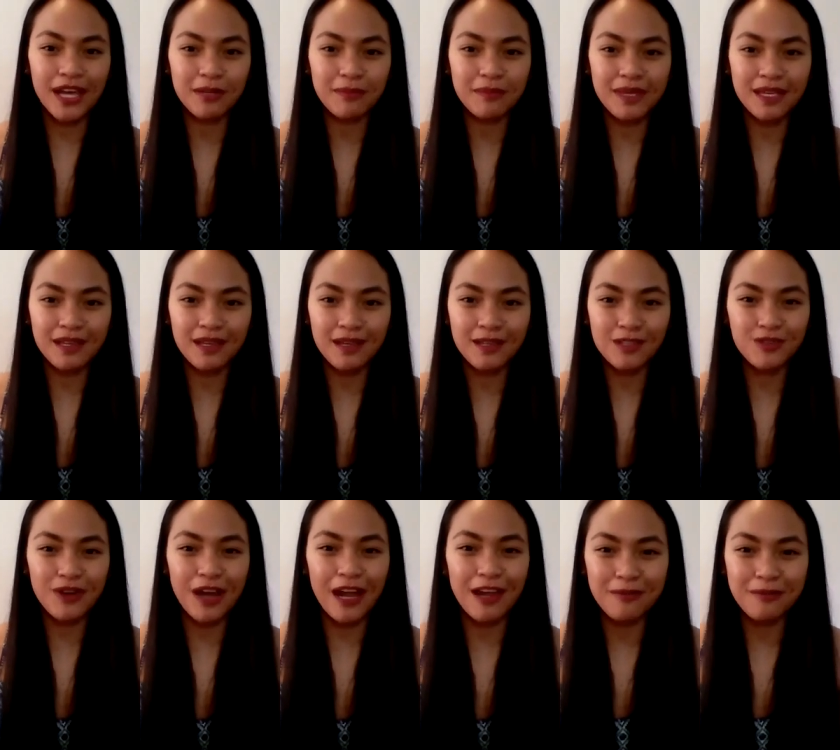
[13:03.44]
to
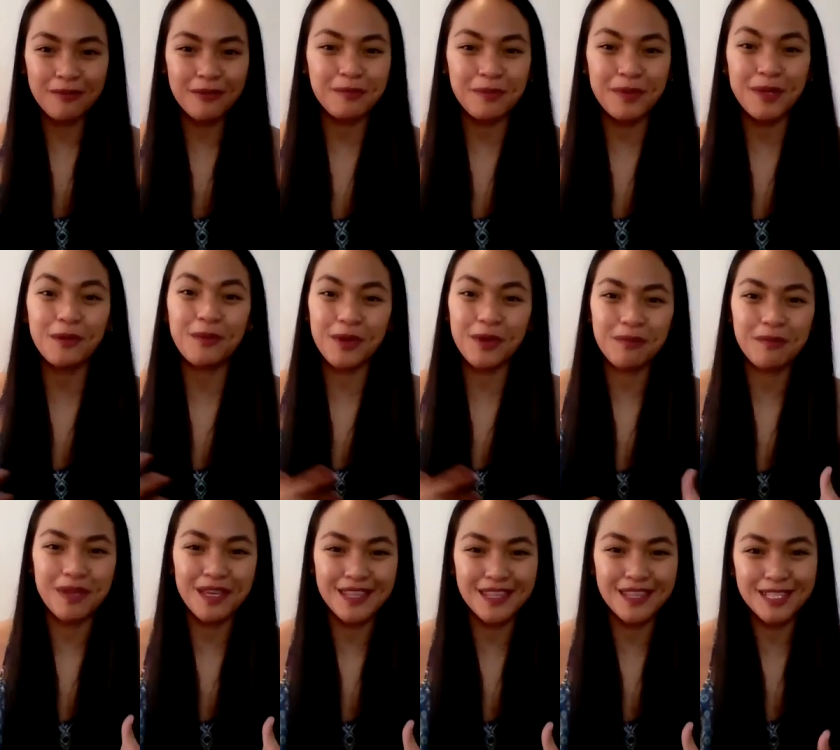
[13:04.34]
be with
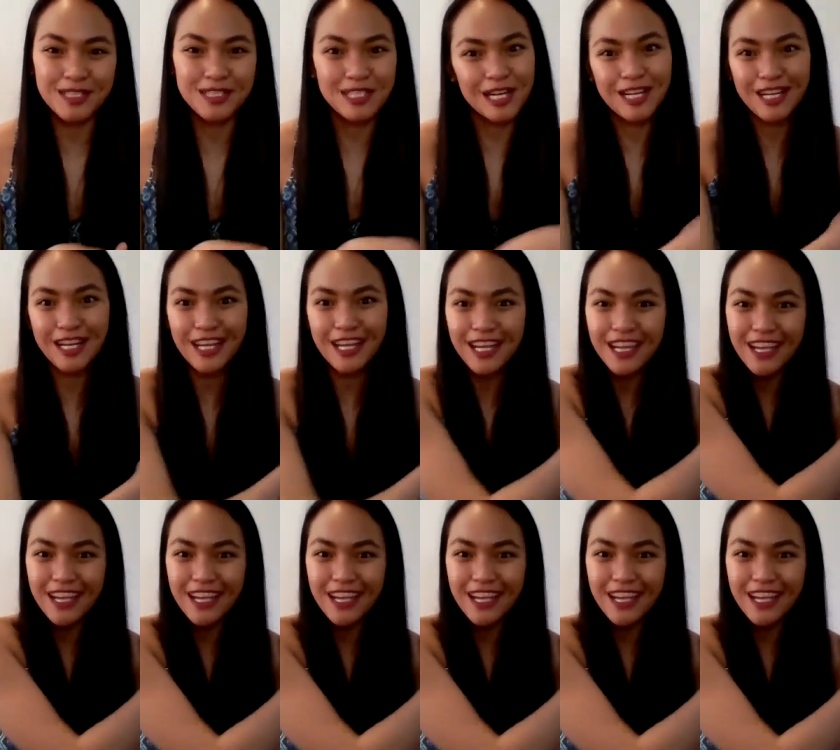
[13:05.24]
me in this journey.